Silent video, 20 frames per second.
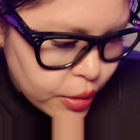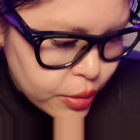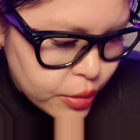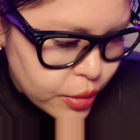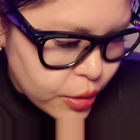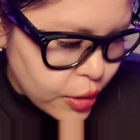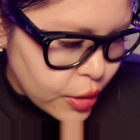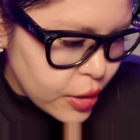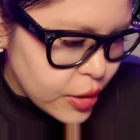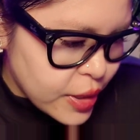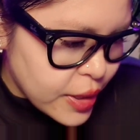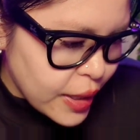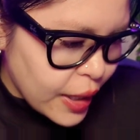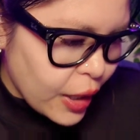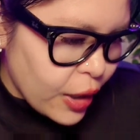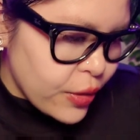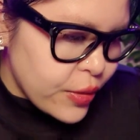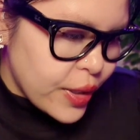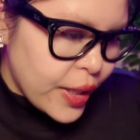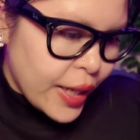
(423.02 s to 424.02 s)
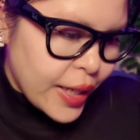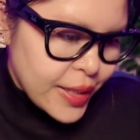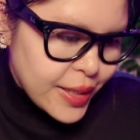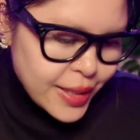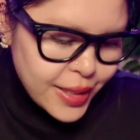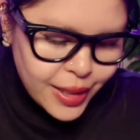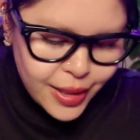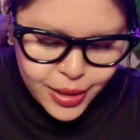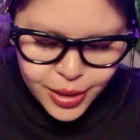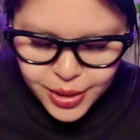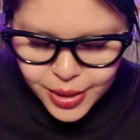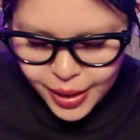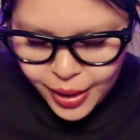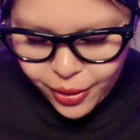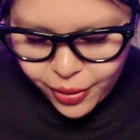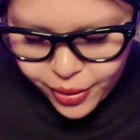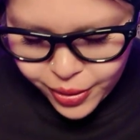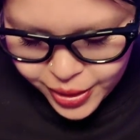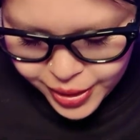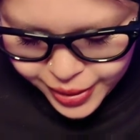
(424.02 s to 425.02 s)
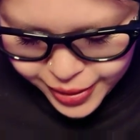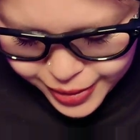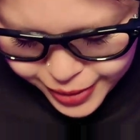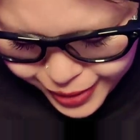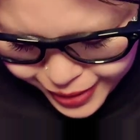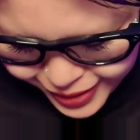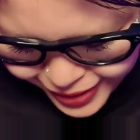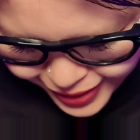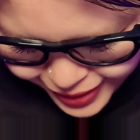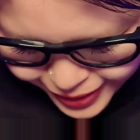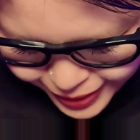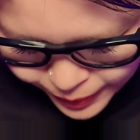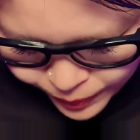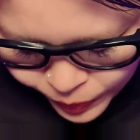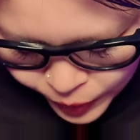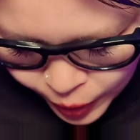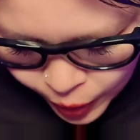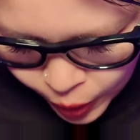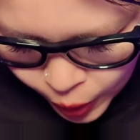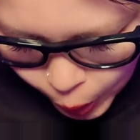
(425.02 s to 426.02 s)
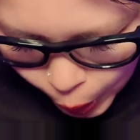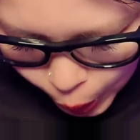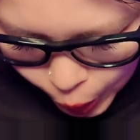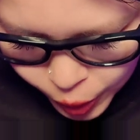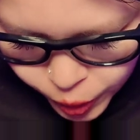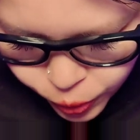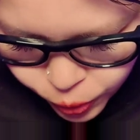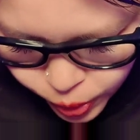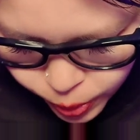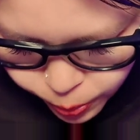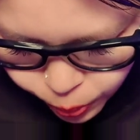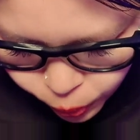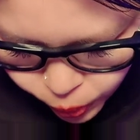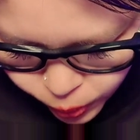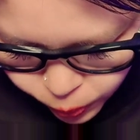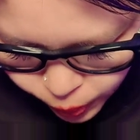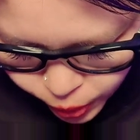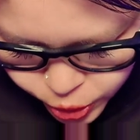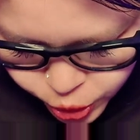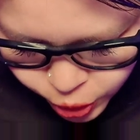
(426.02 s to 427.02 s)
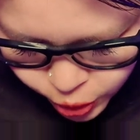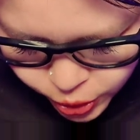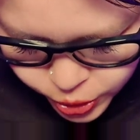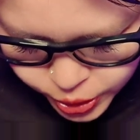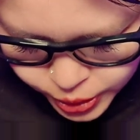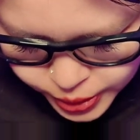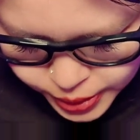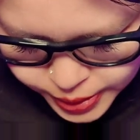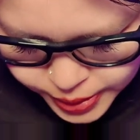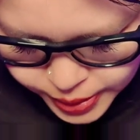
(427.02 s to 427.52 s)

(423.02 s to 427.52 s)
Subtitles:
You're gonna see how nasty this area is. Auto import while charging